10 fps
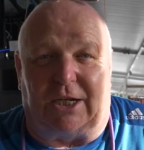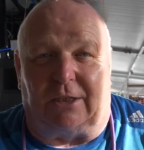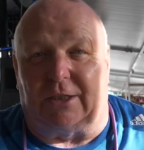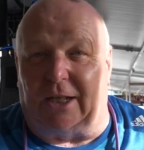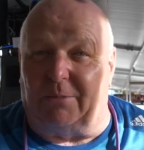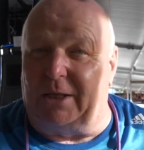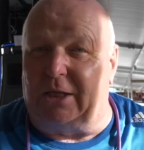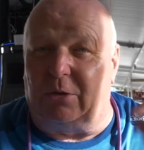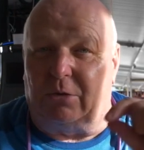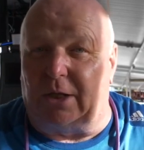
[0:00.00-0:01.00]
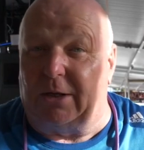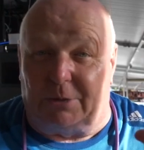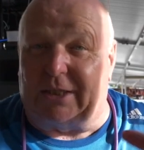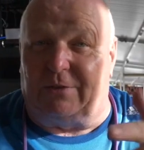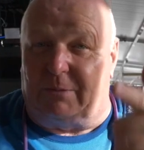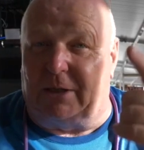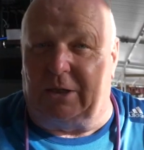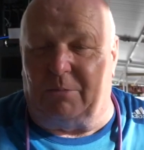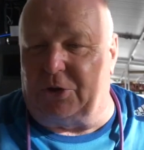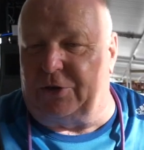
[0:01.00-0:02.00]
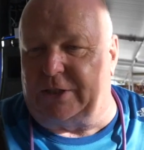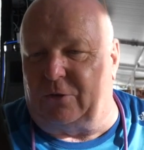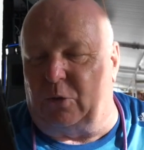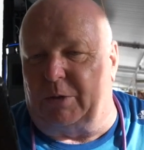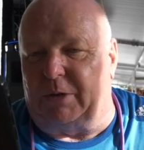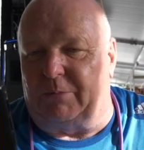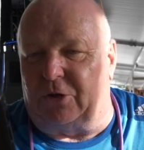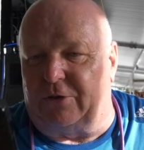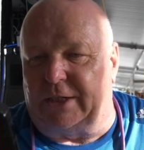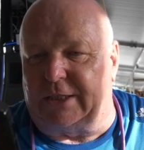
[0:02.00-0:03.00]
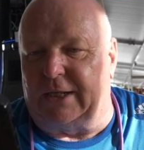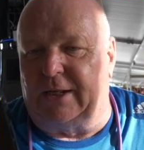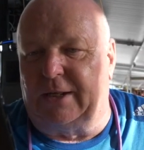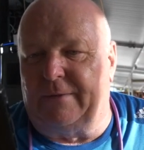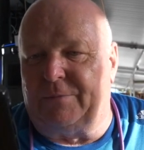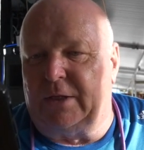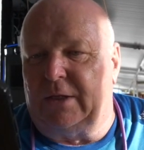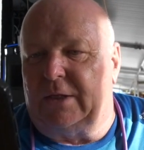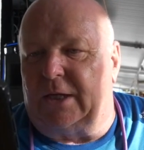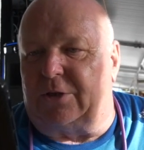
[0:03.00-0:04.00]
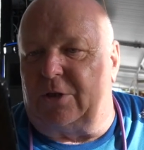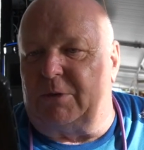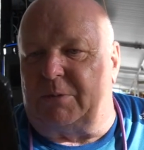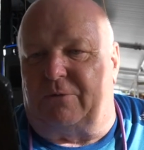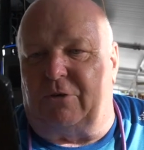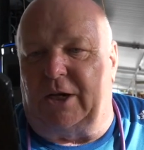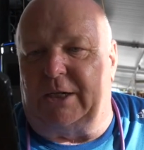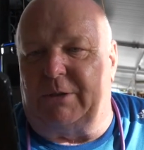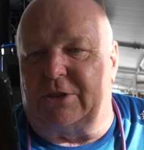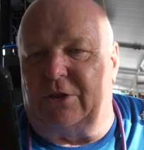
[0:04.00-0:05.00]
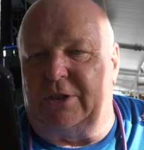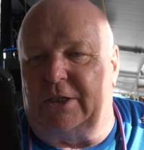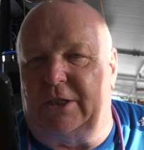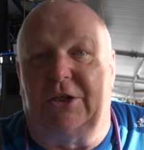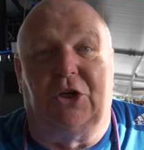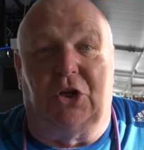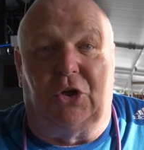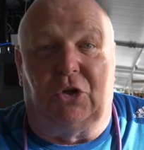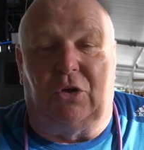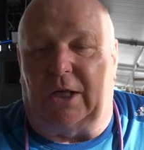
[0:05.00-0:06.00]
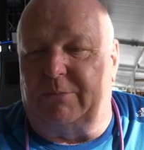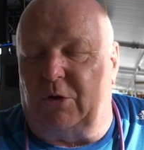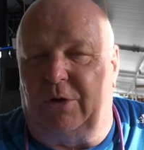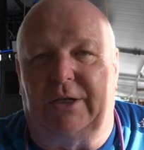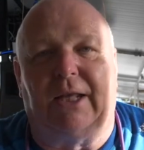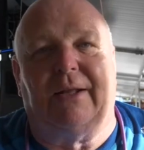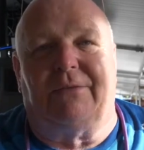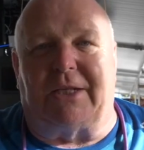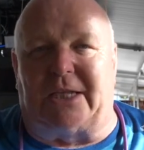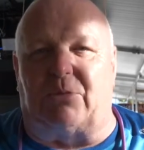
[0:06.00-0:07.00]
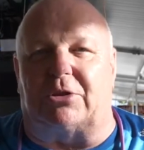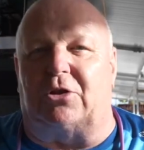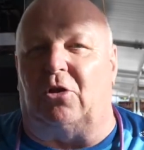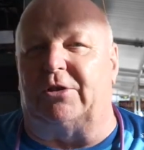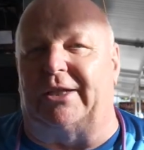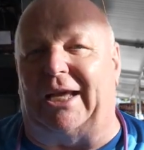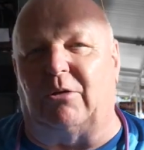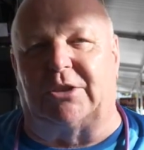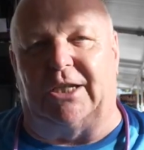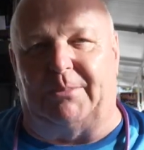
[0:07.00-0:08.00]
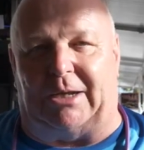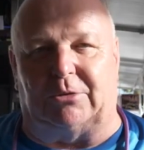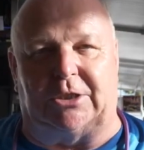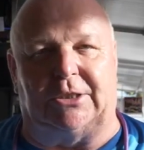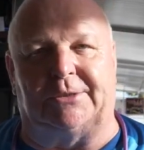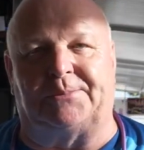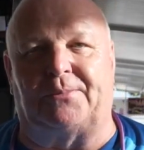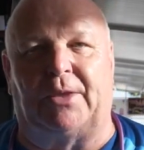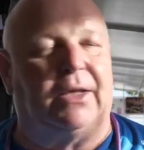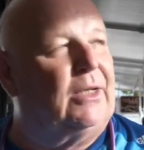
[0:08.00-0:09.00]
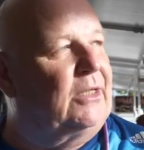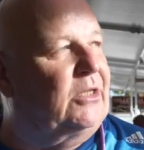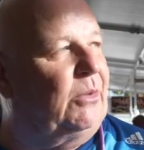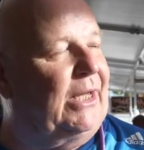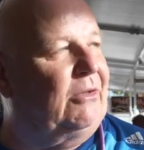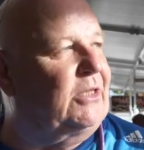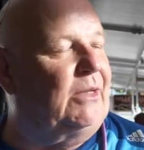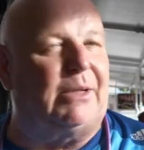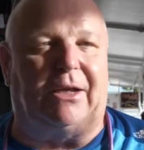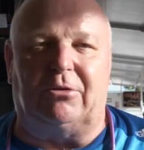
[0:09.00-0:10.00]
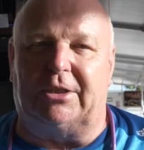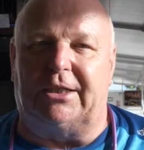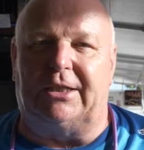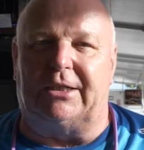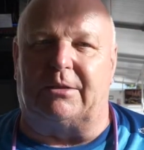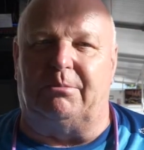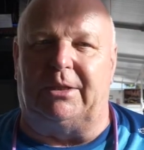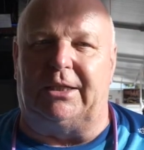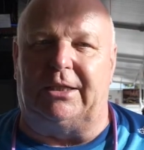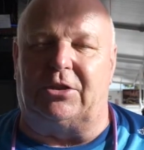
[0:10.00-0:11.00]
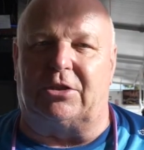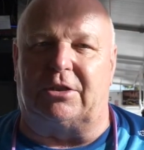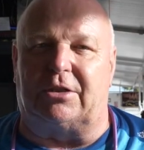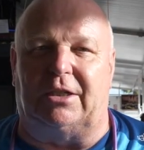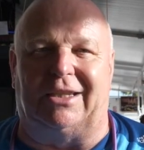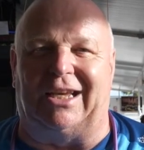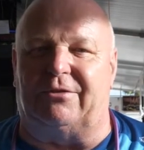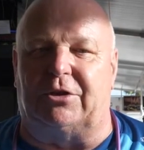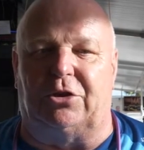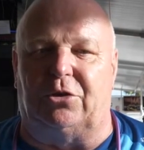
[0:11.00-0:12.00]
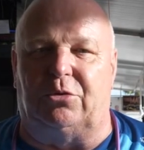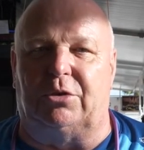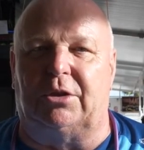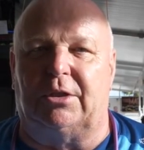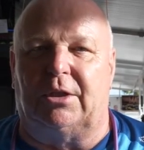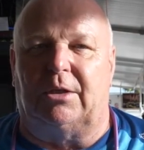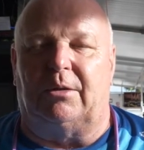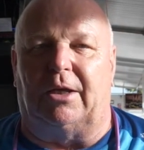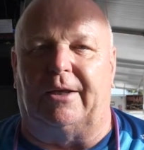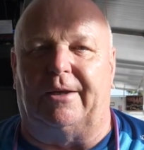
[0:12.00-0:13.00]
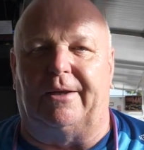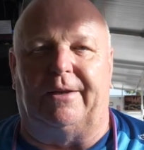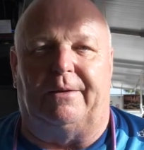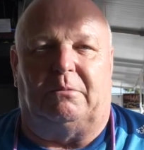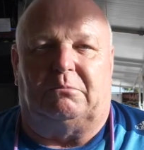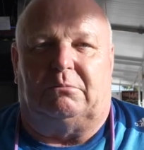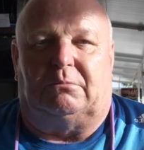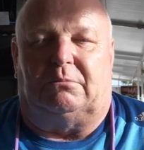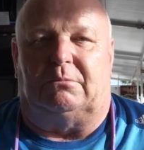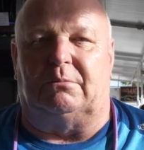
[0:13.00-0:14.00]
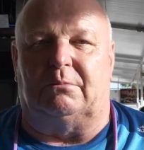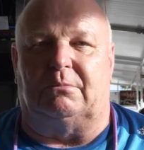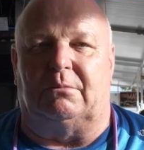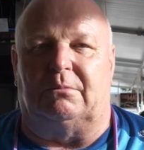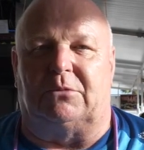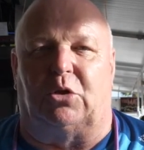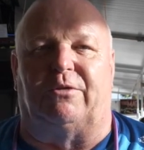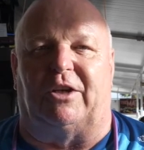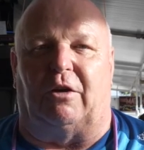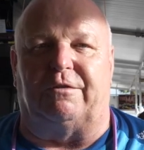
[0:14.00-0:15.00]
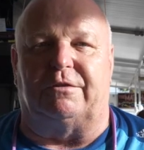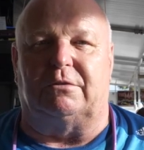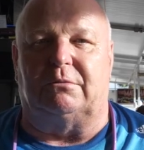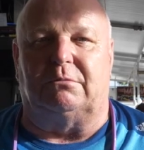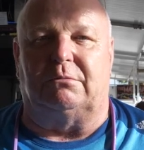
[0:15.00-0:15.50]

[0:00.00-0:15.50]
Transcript: channel, I will definitely make you a moderator if you want to be a moderator. I thought it must be Friday when I saw the alert. No, I'm going. This is what's called an out and about. So an out and about is me just in the afternoon goofing off